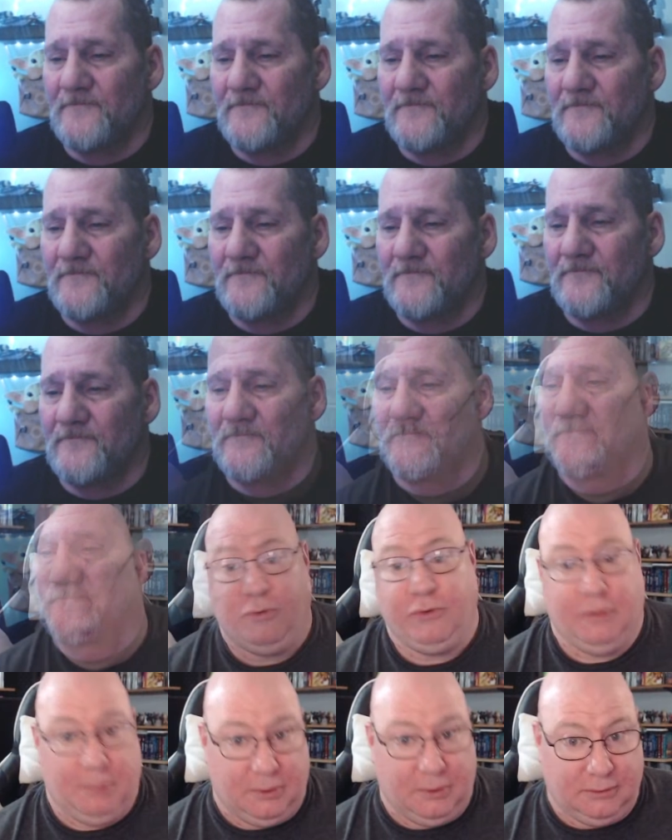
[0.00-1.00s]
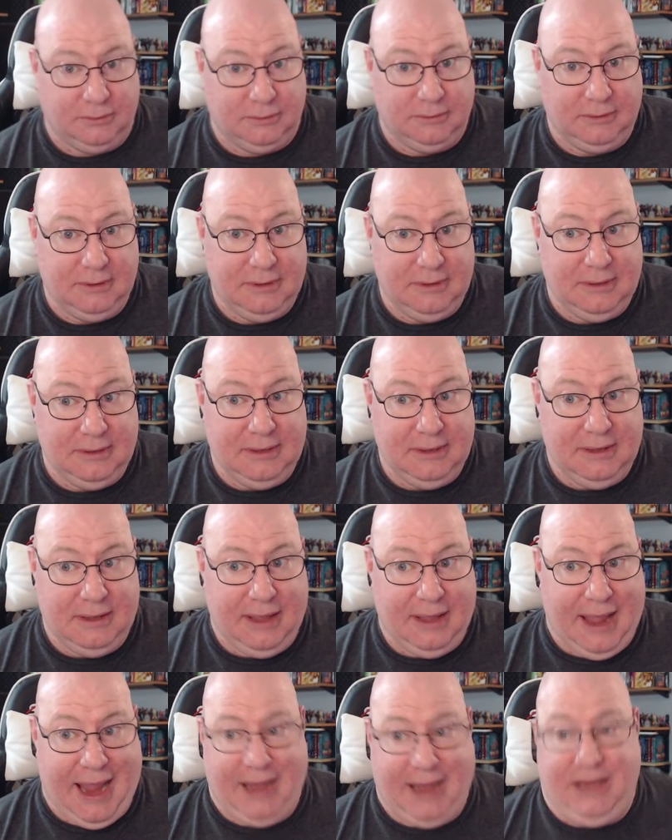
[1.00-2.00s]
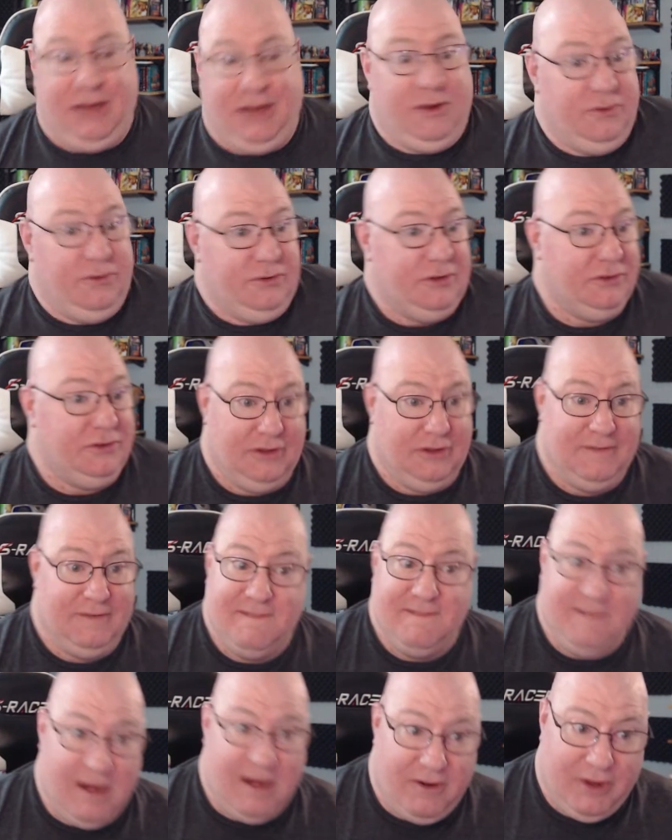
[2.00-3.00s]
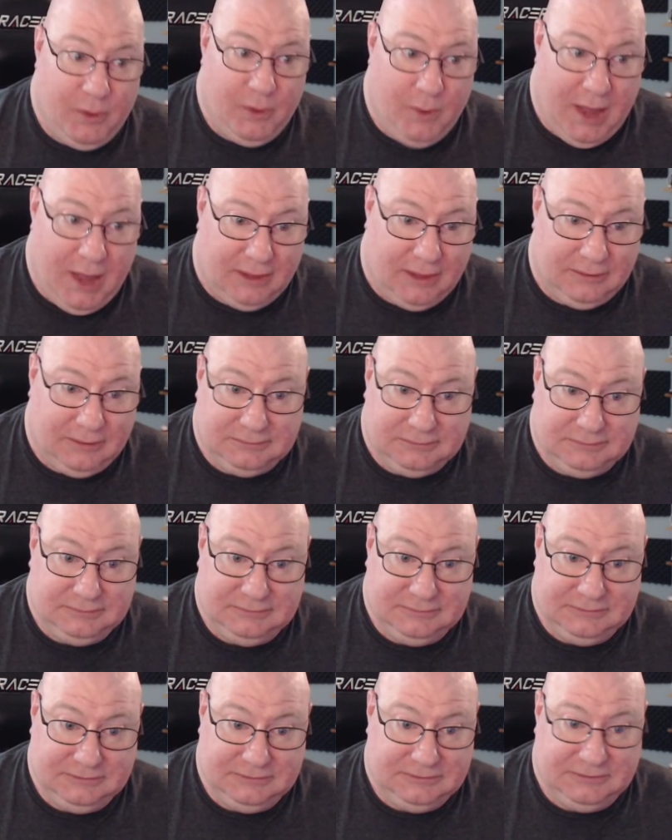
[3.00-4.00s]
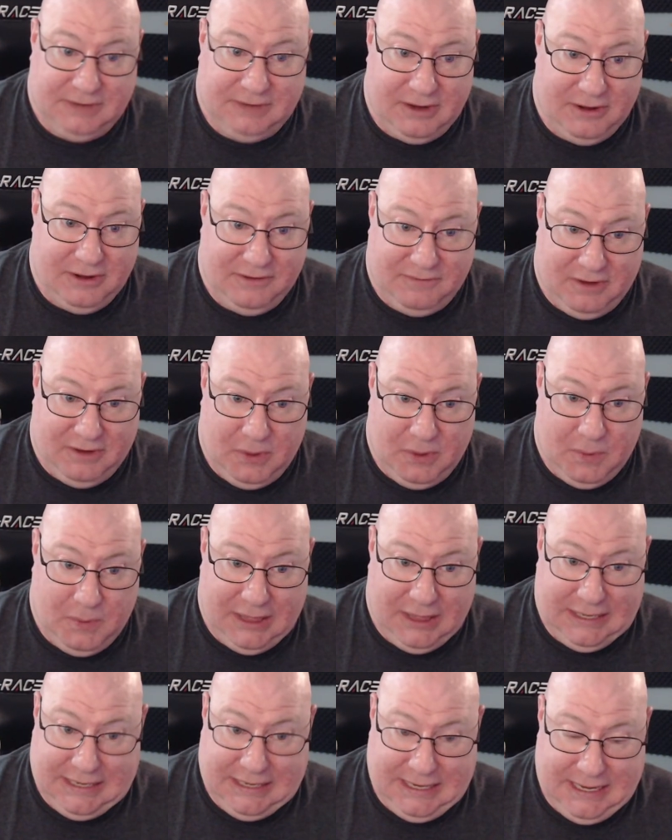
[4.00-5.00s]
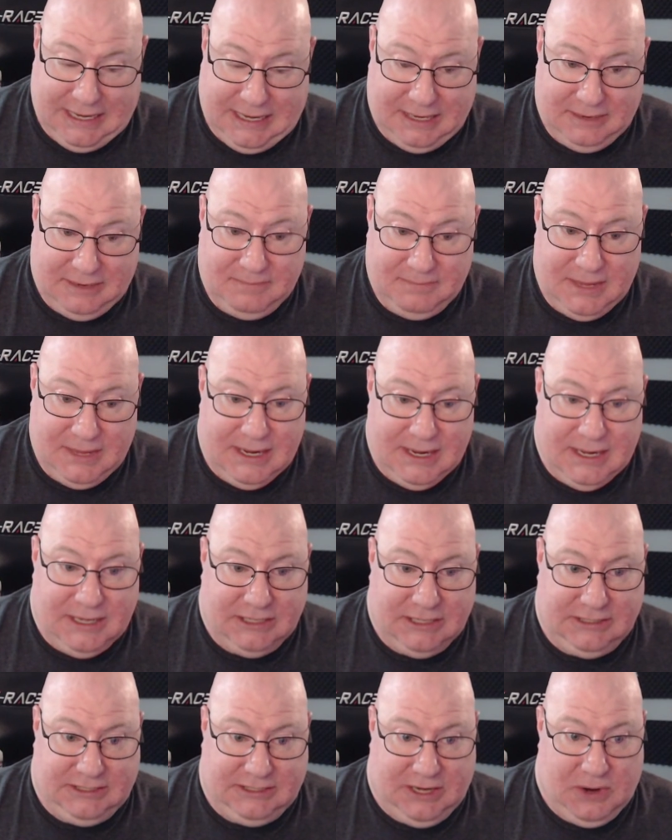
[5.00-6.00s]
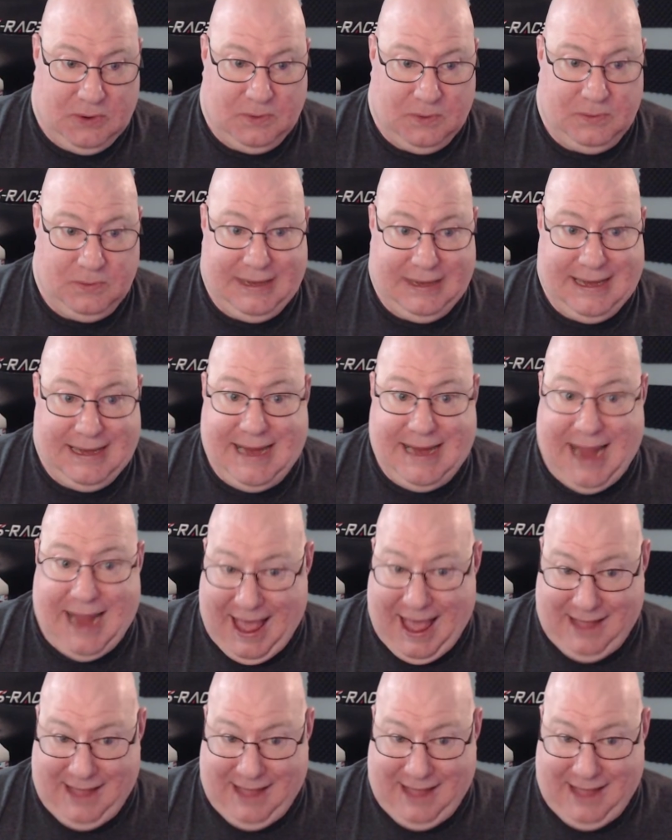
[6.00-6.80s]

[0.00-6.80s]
It's multiple. And he uses it very well. Very, very well indeed. So, yeah.